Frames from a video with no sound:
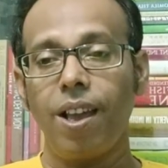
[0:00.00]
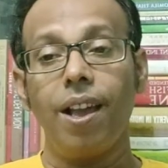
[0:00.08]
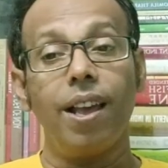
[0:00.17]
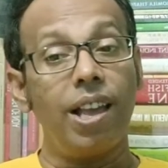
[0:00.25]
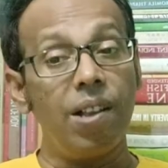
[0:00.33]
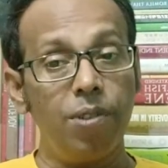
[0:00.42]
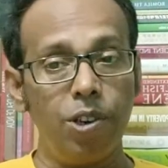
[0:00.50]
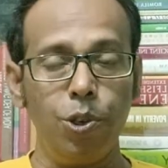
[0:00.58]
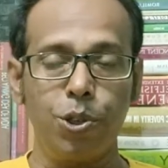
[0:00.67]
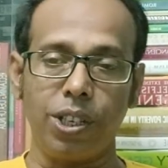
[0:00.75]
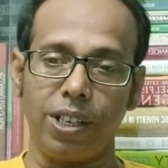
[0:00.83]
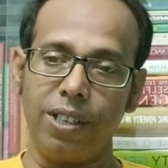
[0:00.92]

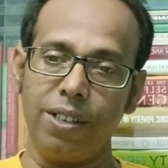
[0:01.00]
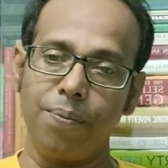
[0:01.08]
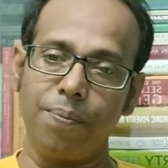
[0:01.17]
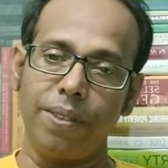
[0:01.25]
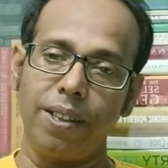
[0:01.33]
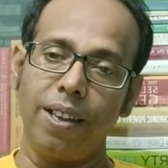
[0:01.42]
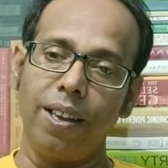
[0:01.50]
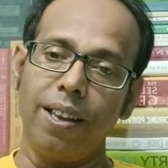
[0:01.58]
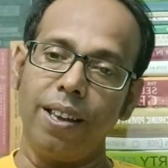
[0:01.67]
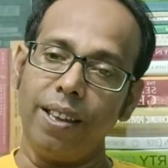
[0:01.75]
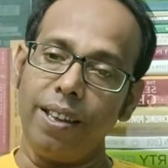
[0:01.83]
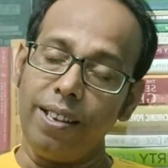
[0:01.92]
evolution
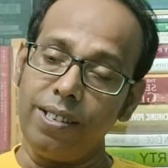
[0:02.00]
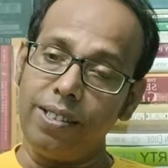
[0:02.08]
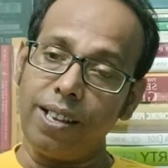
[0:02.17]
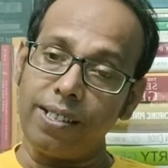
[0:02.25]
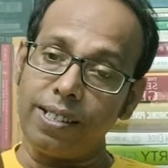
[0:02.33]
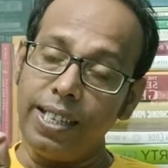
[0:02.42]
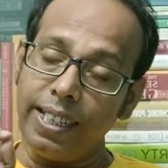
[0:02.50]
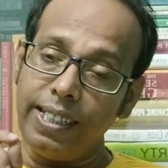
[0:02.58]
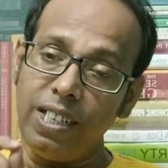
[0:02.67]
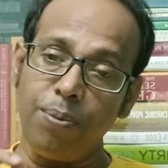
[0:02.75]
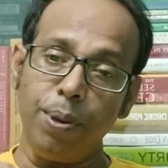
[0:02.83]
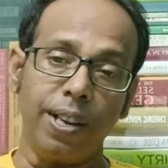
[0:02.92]
is the
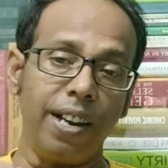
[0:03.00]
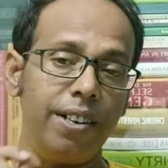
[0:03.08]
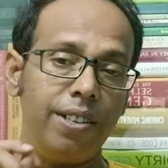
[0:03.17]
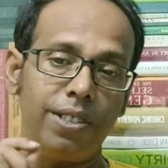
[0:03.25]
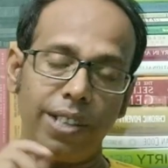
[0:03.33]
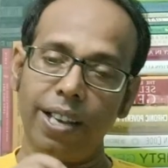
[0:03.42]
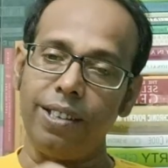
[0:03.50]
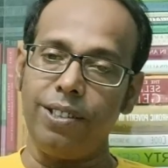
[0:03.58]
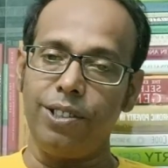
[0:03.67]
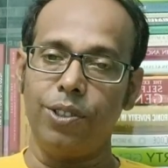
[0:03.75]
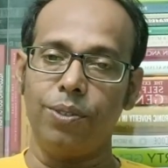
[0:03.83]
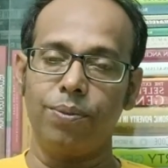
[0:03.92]
significant
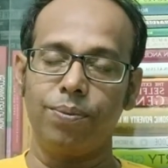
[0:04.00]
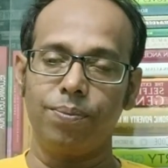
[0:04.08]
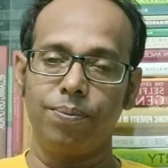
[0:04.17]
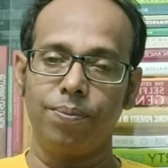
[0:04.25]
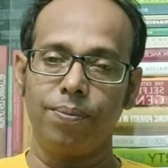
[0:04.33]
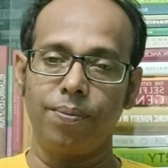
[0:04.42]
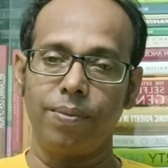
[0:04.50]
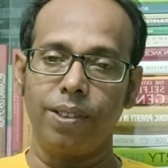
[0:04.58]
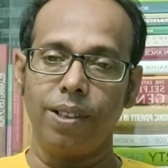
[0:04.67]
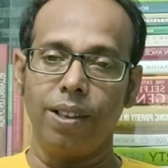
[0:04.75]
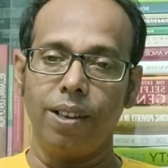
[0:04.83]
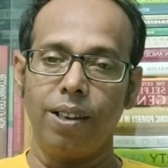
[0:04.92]
change
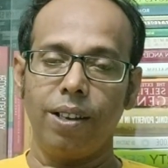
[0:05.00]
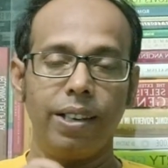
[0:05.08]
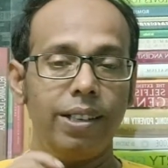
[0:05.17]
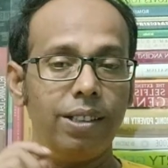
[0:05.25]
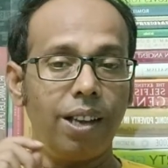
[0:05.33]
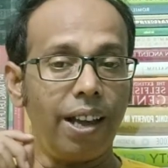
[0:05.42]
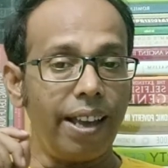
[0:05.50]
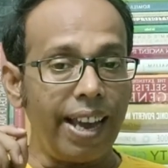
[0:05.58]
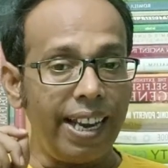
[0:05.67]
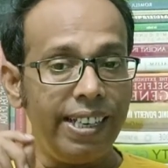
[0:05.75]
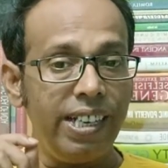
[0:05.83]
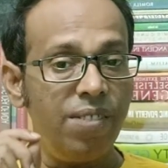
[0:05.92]
in the
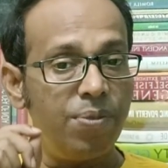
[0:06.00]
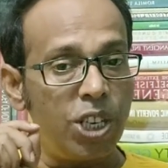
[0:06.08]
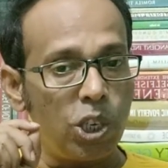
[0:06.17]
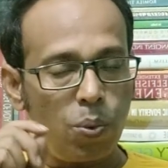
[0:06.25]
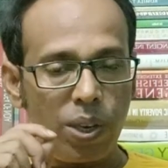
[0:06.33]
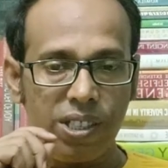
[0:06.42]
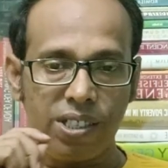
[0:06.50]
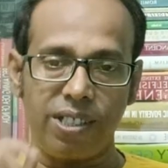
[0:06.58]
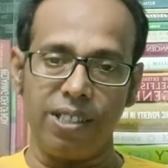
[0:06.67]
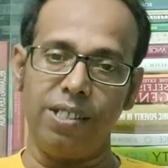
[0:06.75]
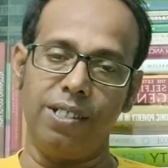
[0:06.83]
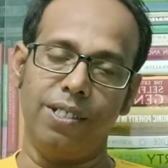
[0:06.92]
allele
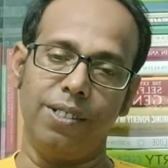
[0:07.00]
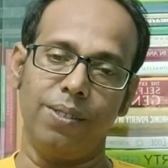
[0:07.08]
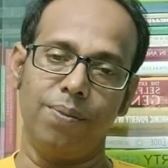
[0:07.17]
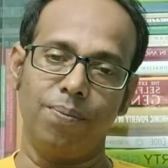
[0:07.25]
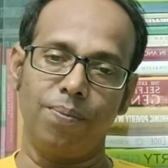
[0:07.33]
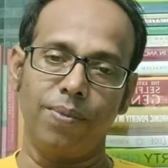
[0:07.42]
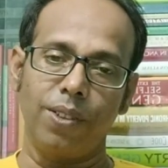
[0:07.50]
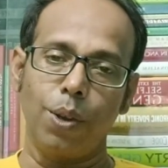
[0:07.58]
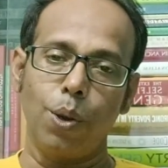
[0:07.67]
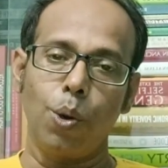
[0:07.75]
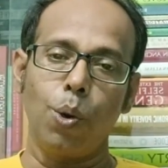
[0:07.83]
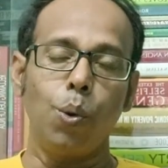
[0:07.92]
frequencies
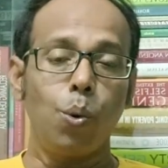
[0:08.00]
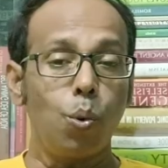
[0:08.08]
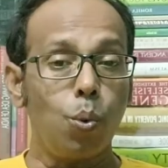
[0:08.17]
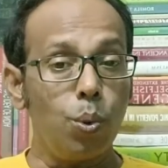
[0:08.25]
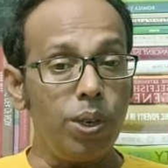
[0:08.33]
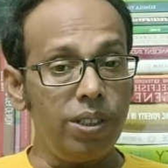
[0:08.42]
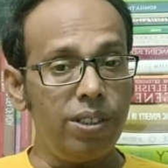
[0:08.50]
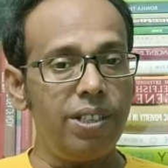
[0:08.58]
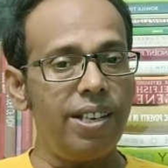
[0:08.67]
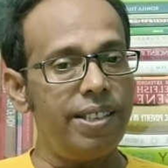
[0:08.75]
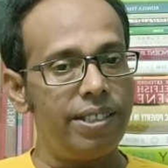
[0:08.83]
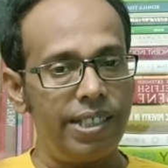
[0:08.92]
within
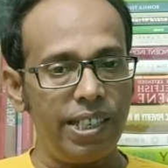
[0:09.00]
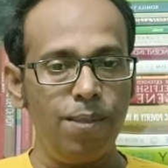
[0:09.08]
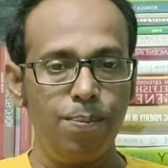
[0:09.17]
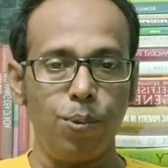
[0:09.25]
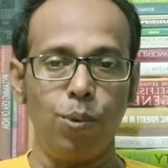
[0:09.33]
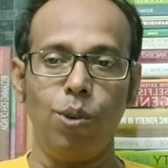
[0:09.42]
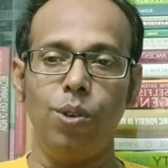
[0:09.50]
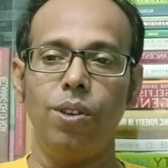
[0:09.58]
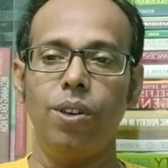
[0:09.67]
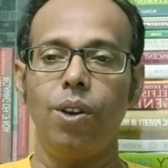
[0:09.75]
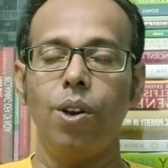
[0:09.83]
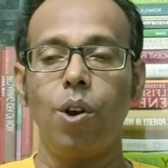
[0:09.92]
a gene pool
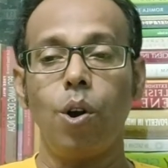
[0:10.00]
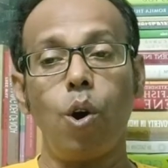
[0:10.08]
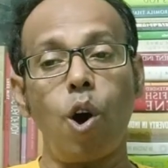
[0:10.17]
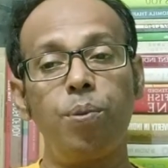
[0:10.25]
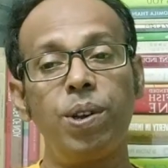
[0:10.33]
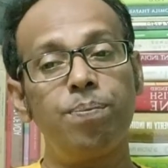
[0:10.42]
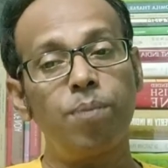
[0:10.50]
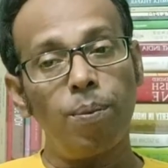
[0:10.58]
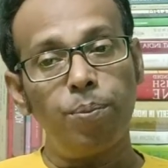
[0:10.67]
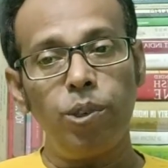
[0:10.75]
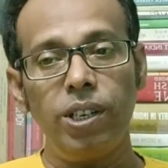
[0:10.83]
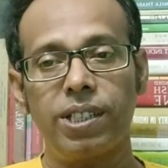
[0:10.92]
of a
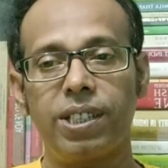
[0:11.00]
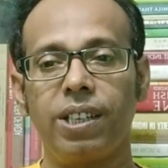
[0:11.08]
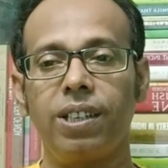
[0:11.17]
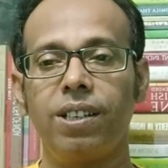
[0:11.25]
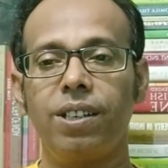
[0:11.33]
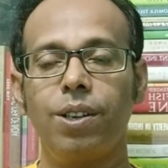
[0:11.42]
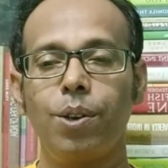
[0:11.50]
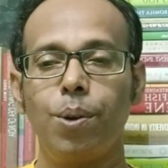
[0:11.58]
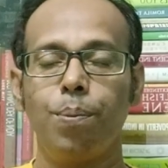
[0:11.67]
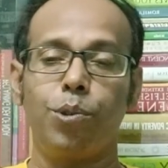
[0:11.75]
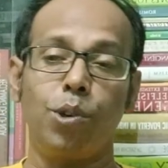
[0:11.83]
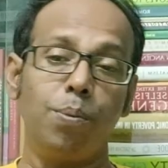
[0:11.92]
population
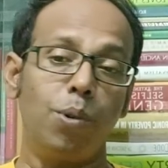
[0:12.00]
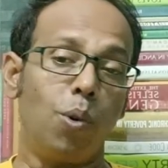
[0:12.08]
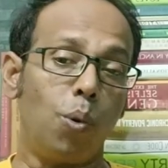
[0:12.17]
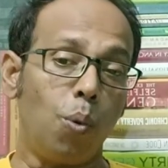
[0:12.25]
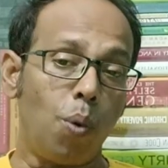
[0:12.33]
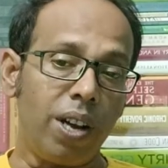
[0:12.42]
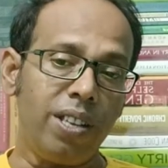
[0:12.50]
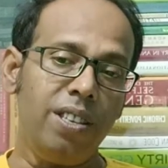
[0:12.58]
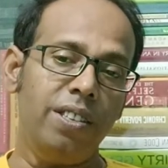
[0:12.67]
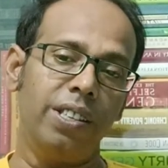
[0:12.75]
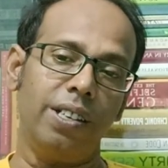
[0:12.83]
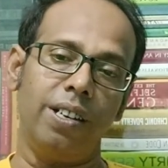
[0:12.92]
from
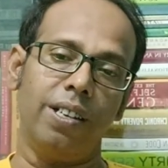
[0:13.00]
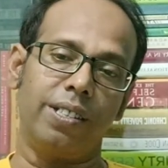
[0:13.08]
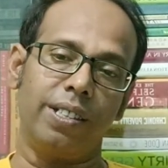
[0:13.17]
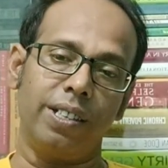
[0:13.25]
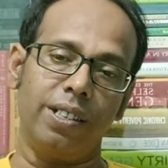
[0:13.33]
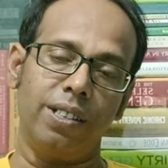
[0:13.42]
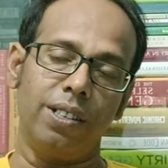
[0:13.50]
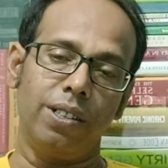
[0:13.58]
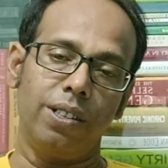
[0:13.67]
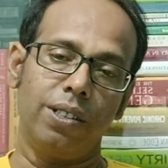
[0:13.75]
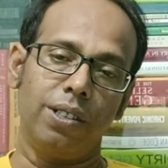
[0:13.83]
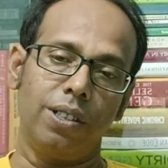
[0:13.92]
one generation
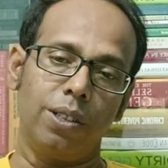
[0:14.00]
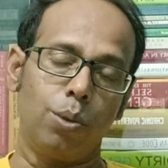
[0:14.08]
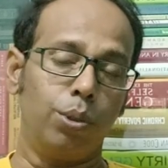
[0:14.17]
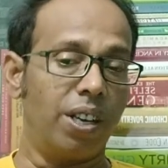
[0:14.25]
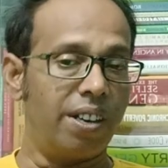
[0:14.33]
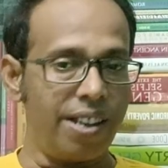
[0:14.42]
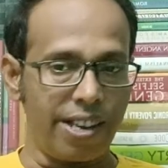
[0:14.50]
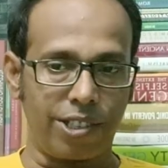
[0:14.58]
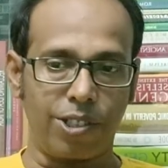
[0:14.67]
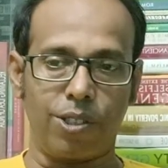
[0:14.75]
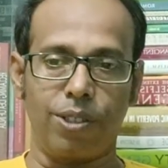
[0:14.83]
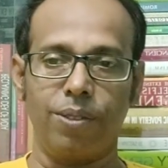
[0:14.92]
to the
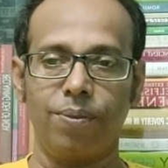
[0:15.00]
next.